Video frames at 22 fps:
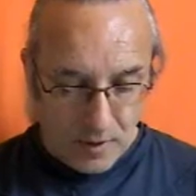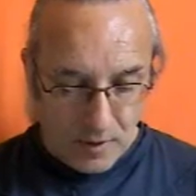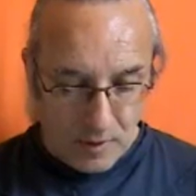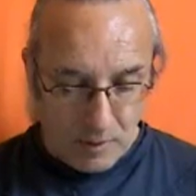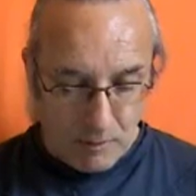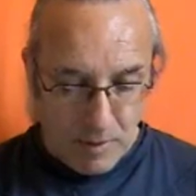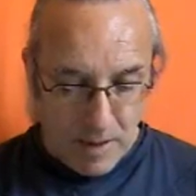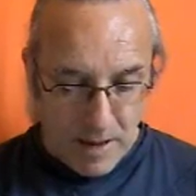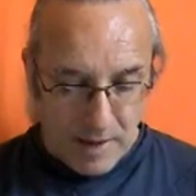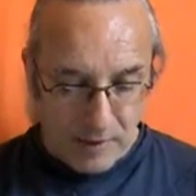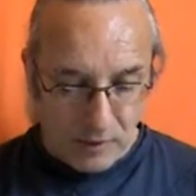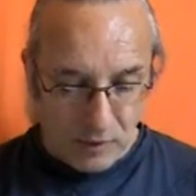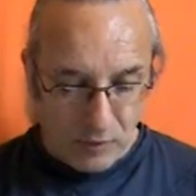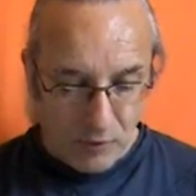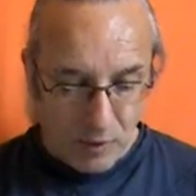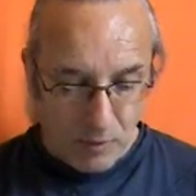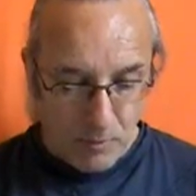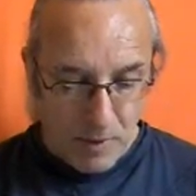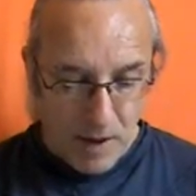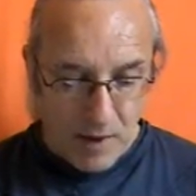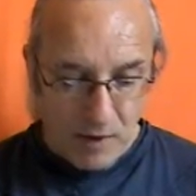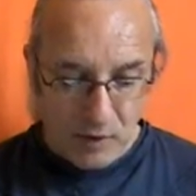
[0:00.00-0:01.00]
The mind of
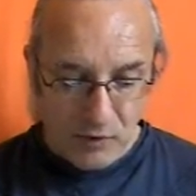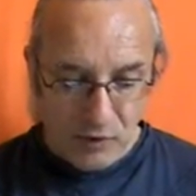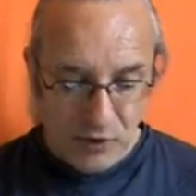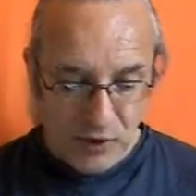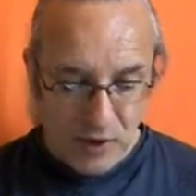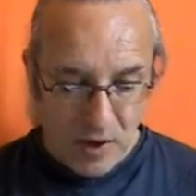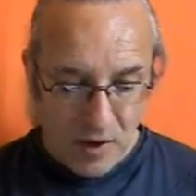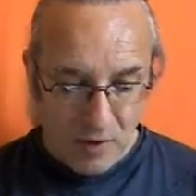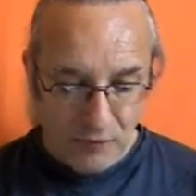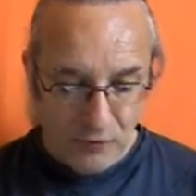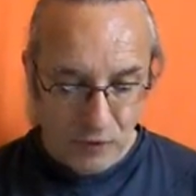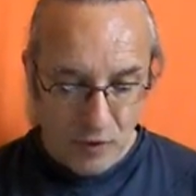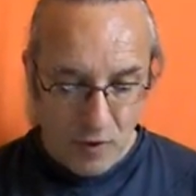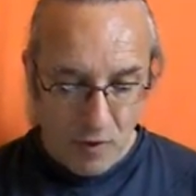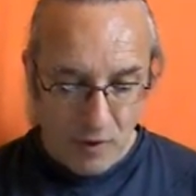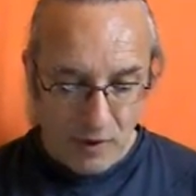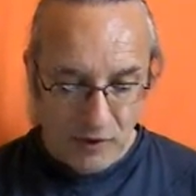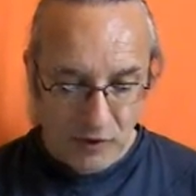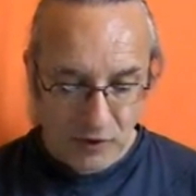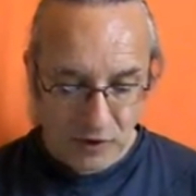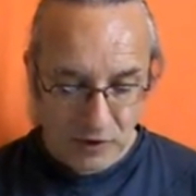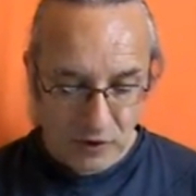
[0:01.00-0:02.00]
the man of
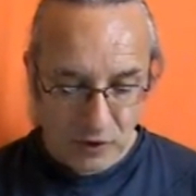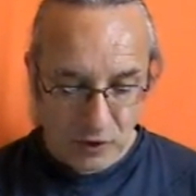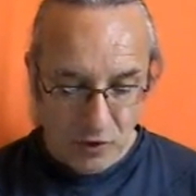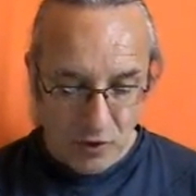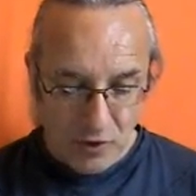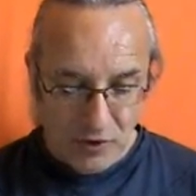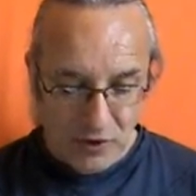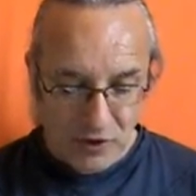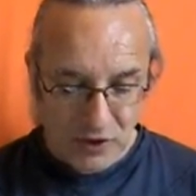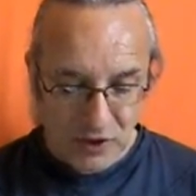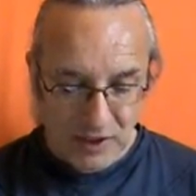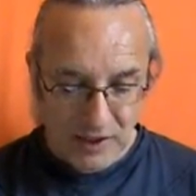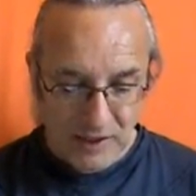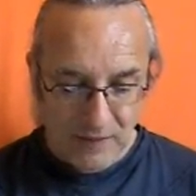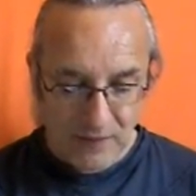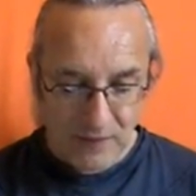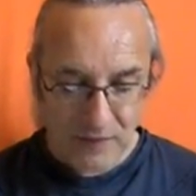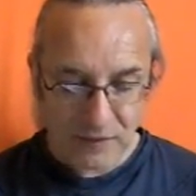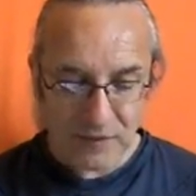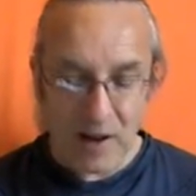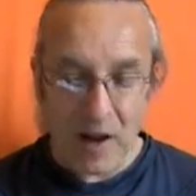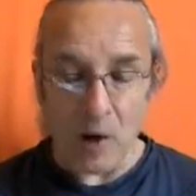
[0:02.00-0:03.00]
self-knowledge does not take
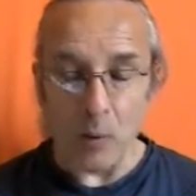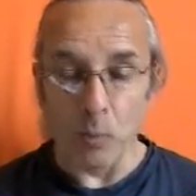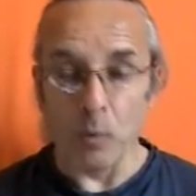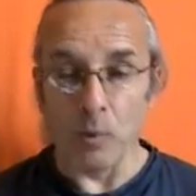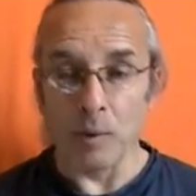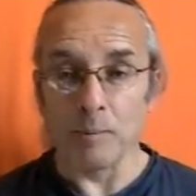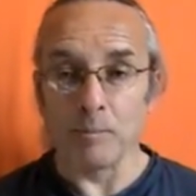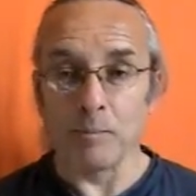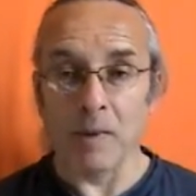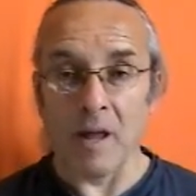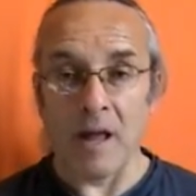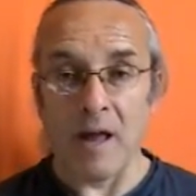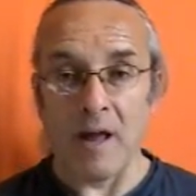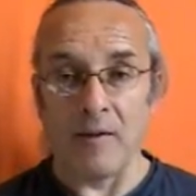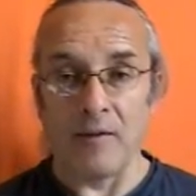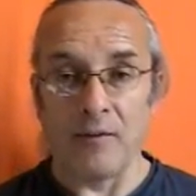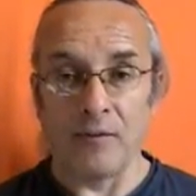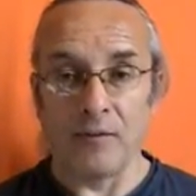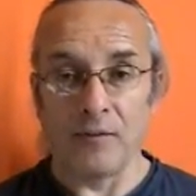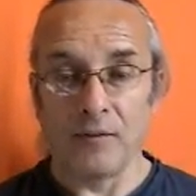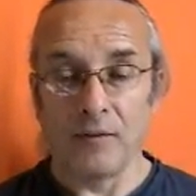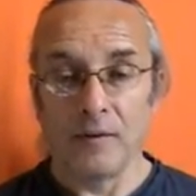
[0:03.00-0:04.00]
the downward
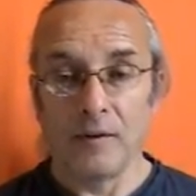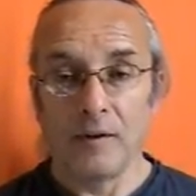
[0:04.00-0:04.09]
path.